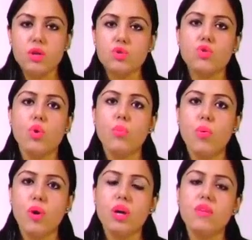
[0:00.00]
So
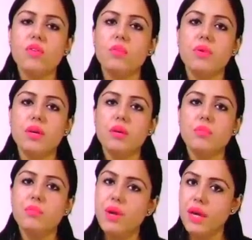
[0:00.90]
body will be
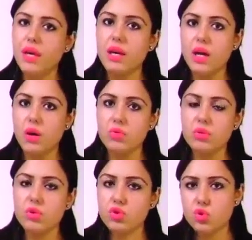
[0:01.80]
breaking
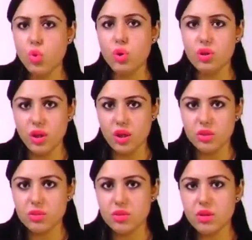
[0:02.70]
down the stored
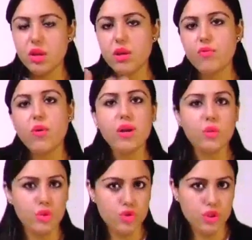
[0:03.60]
things for
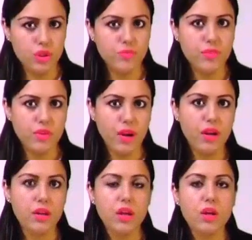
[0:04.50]
energy, right?